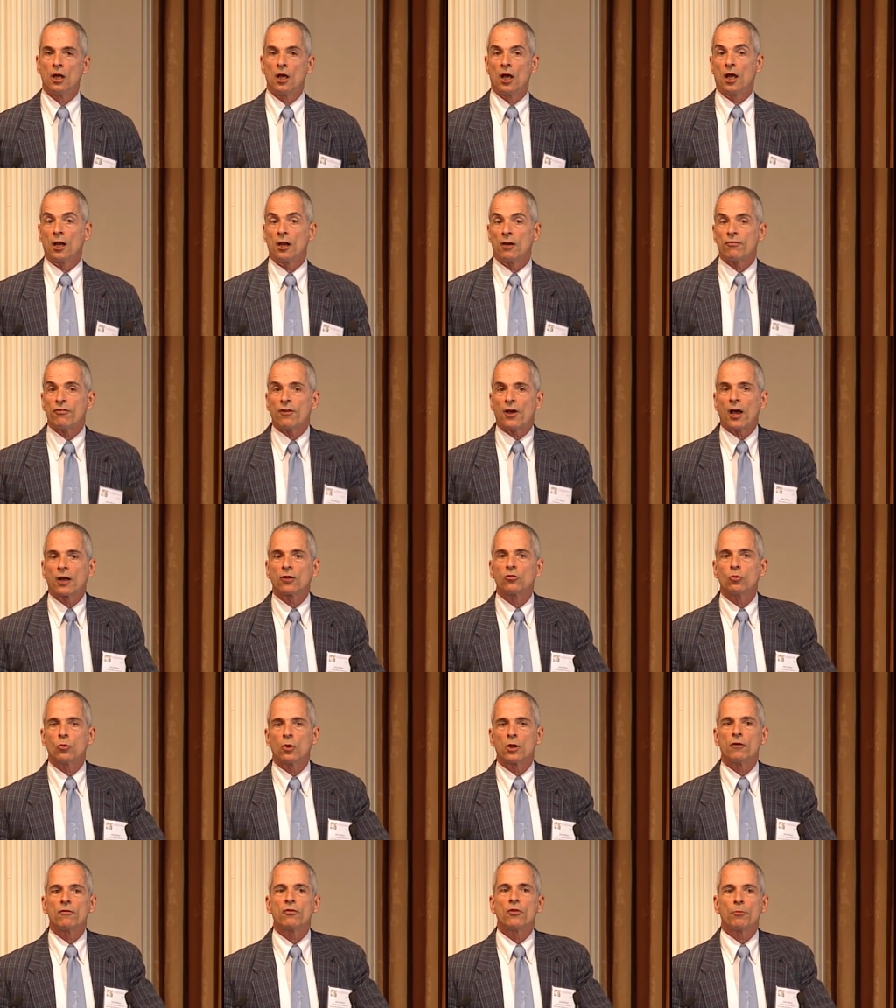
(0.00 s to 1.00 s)
And in fact,
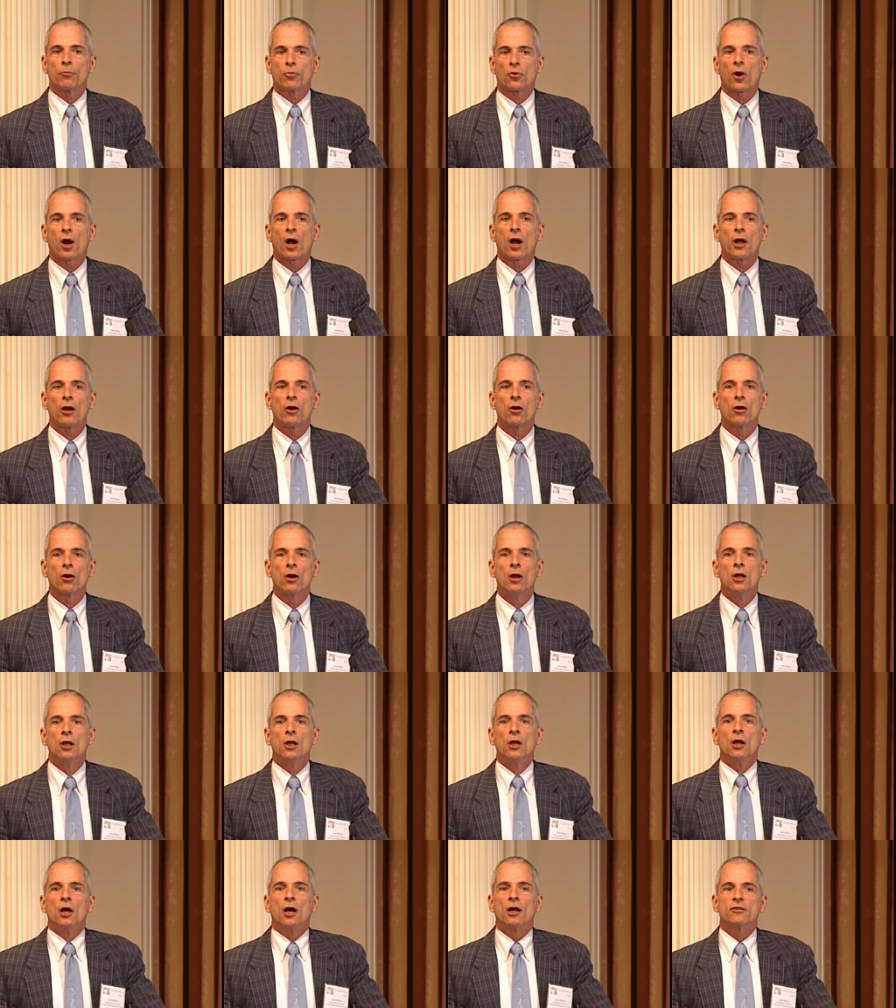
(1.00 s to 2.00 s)
one of the prior
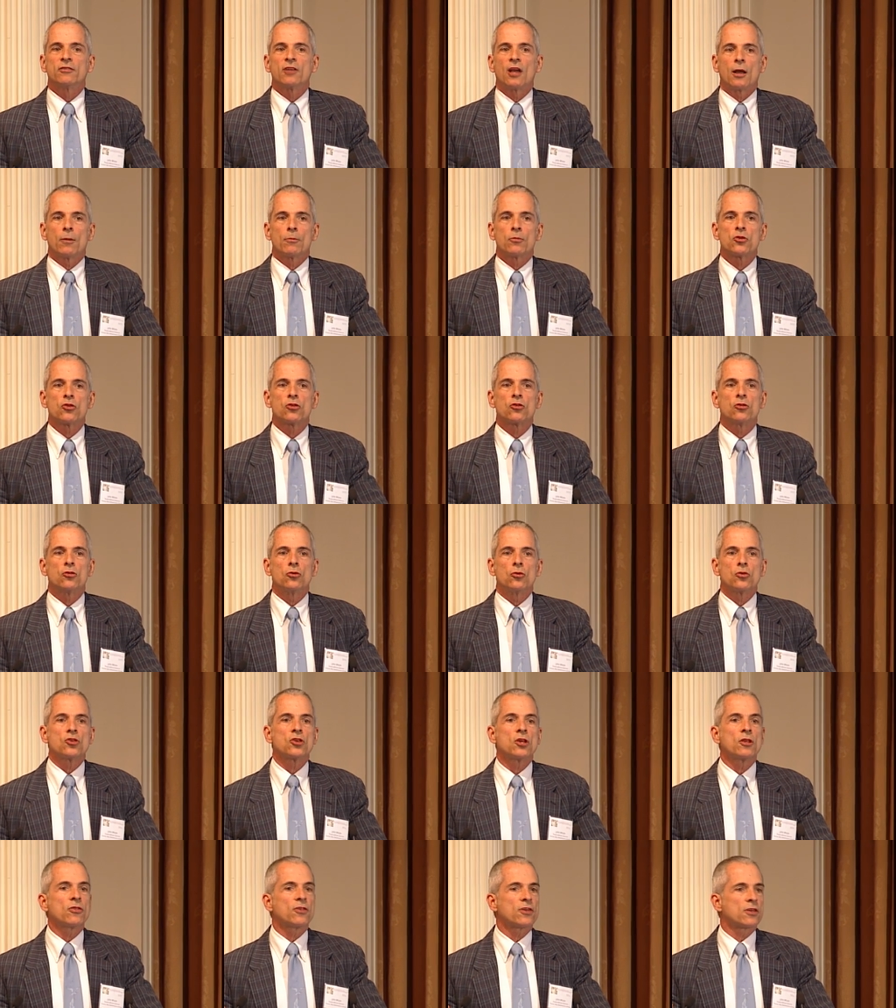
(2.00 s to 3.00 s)
attempts to
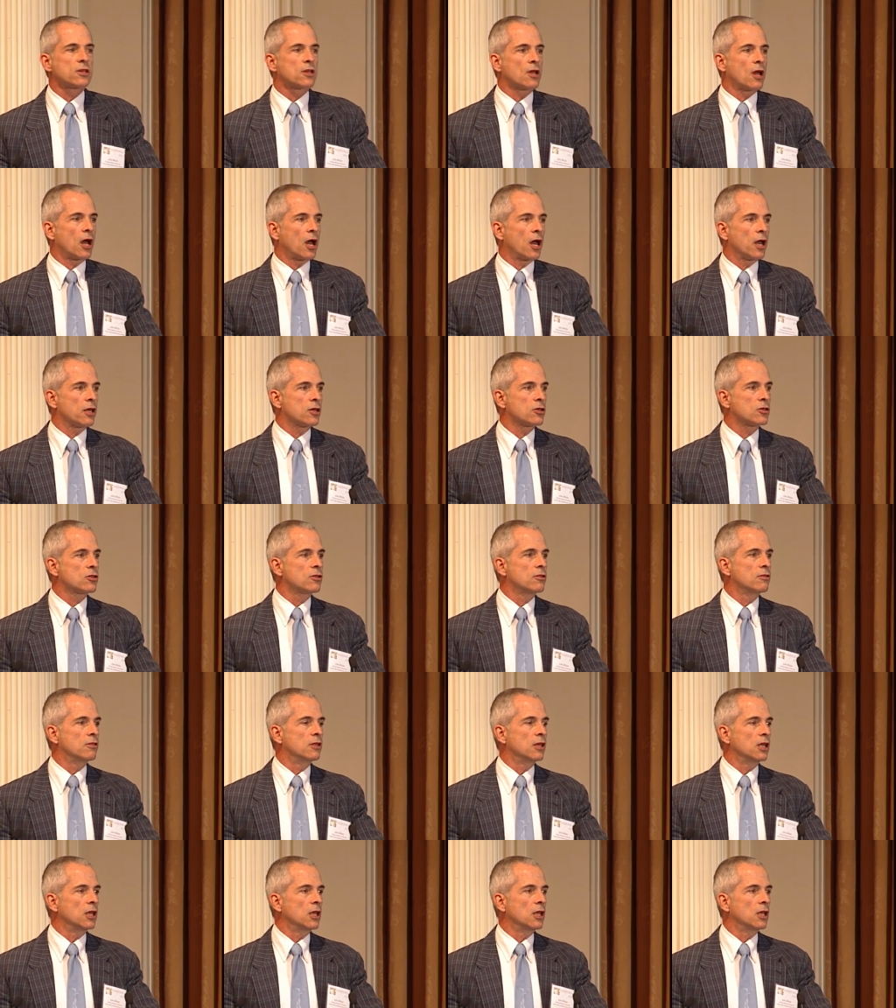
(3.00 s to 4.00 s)
synthesize
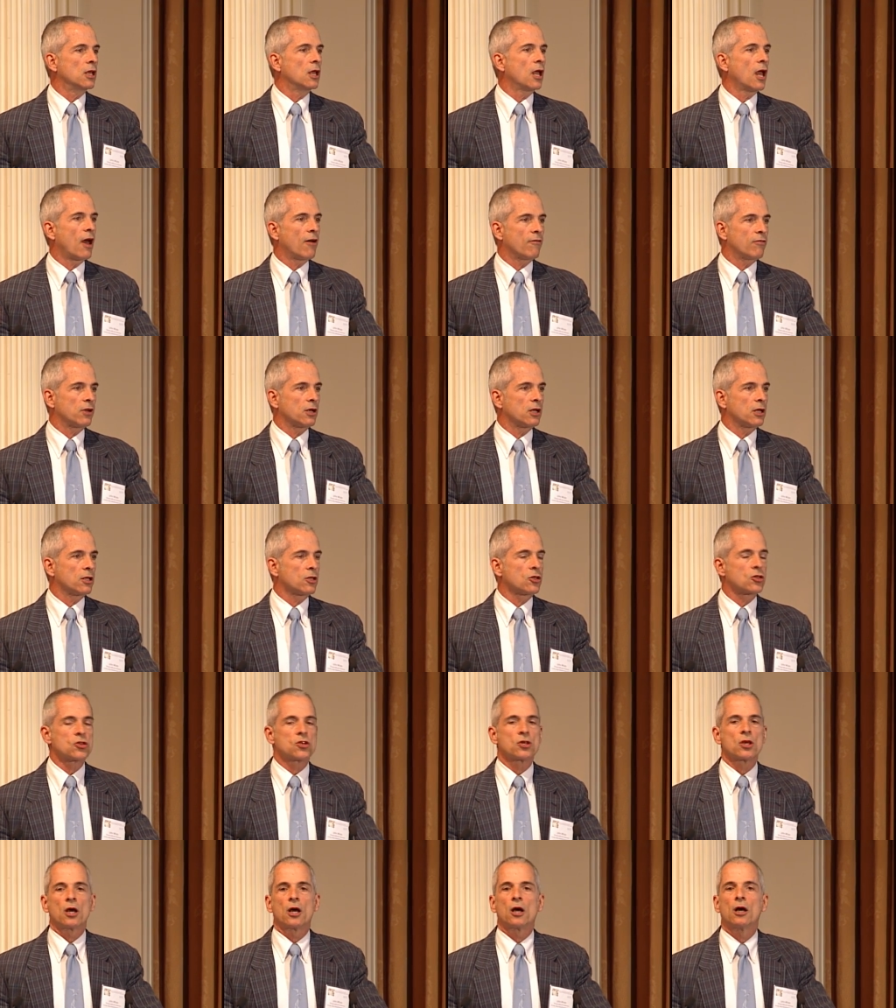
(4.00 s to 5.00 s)
the
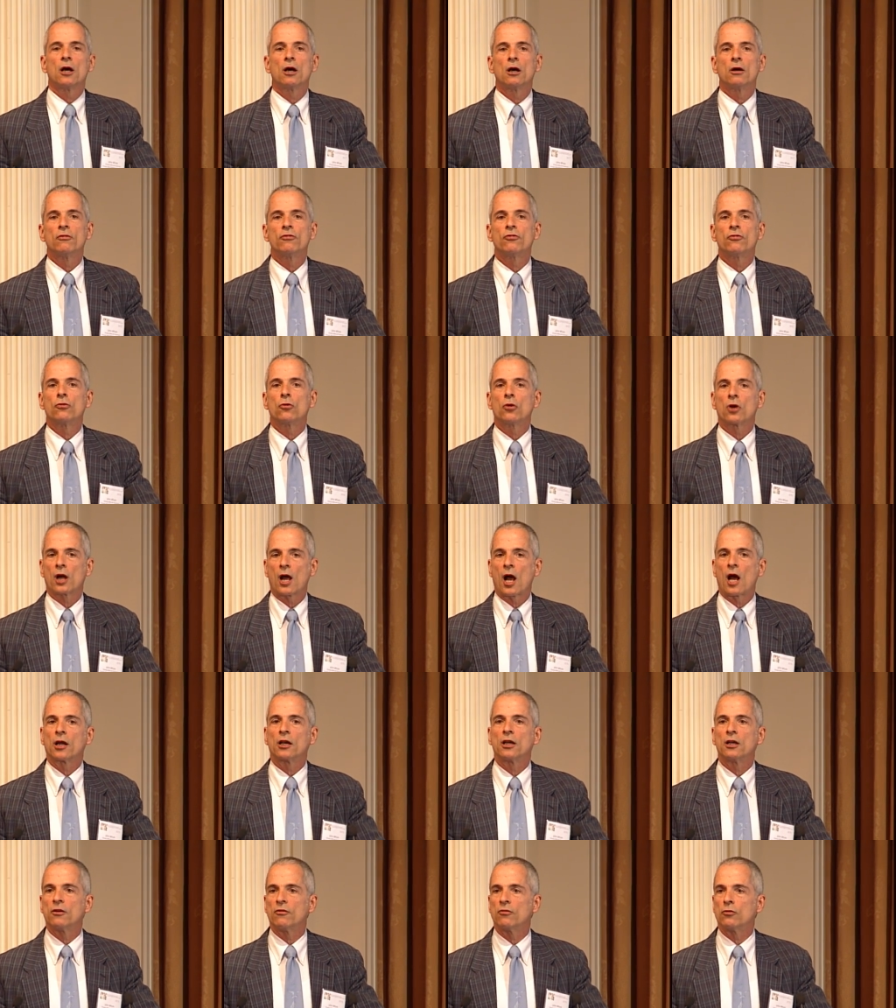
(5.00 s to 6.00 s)
evidence for
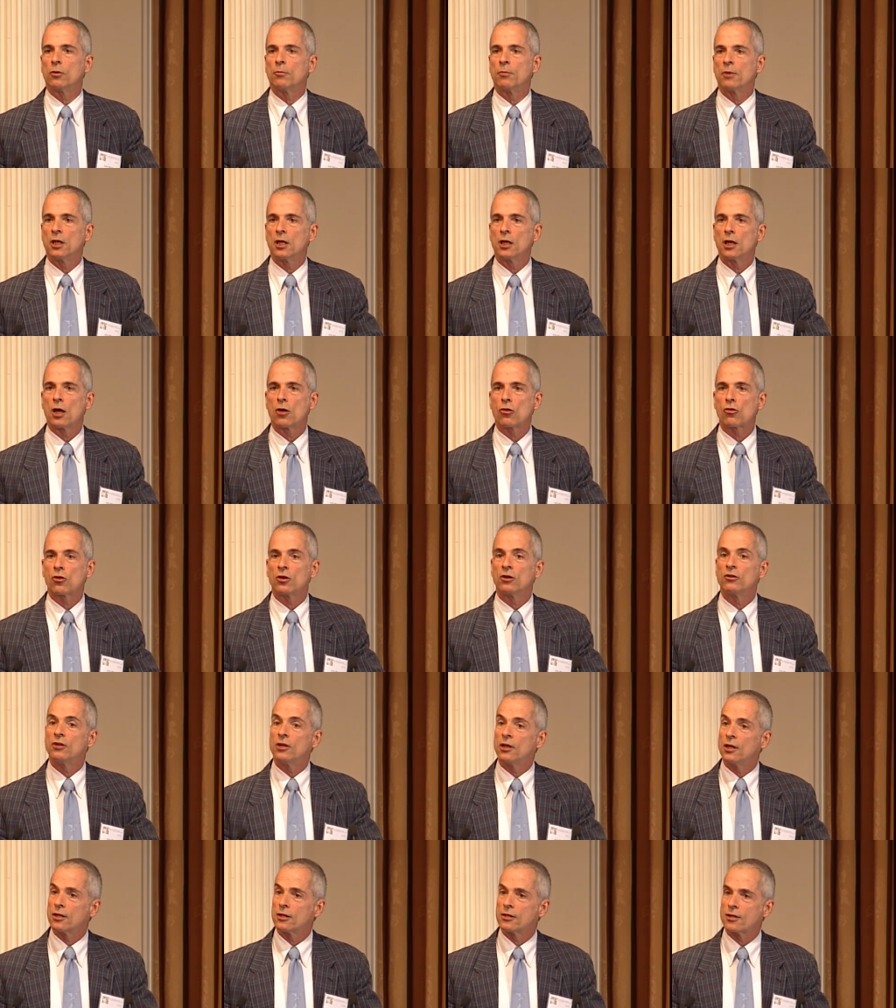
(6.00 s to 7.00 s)
cognitive remediation
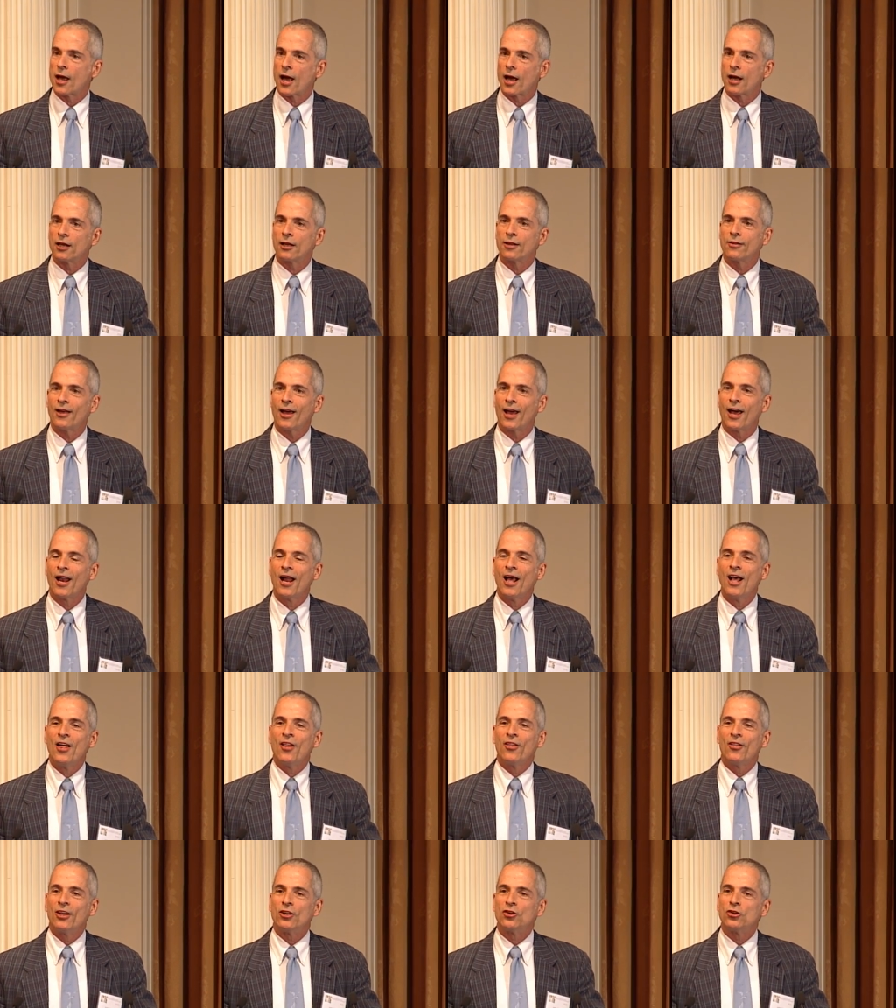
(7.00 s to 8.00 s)
did exactly that.
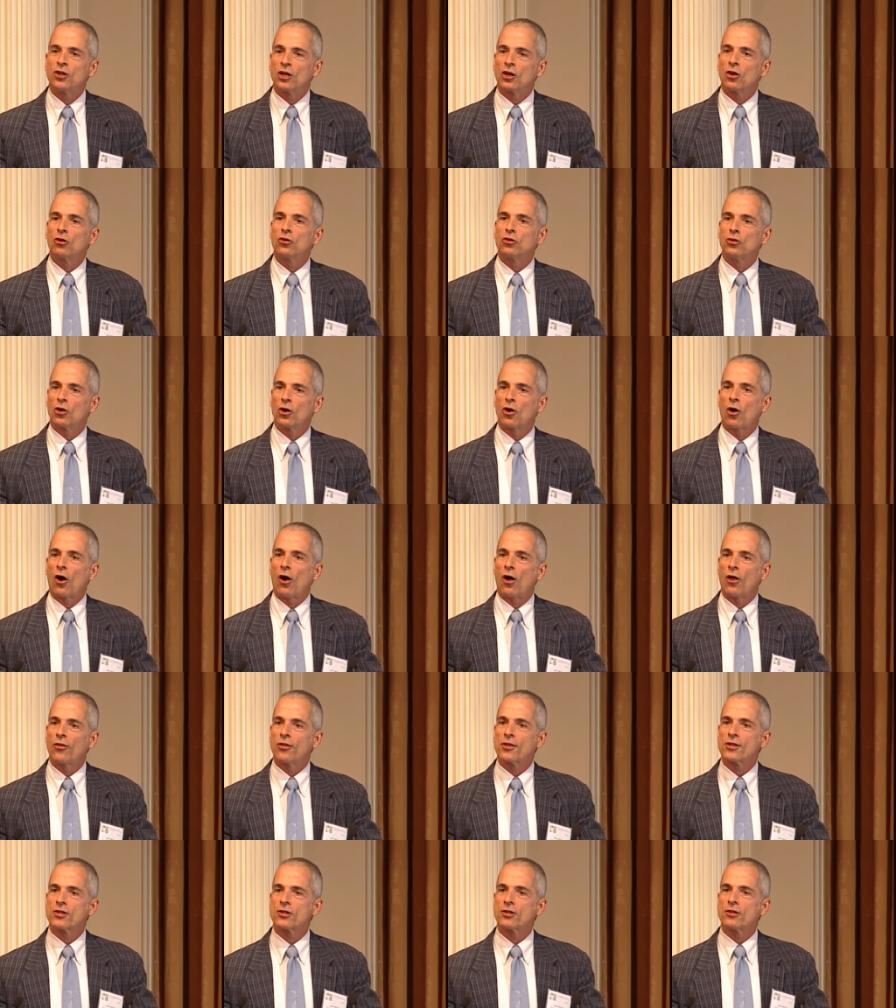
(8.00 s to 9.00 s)
They took all the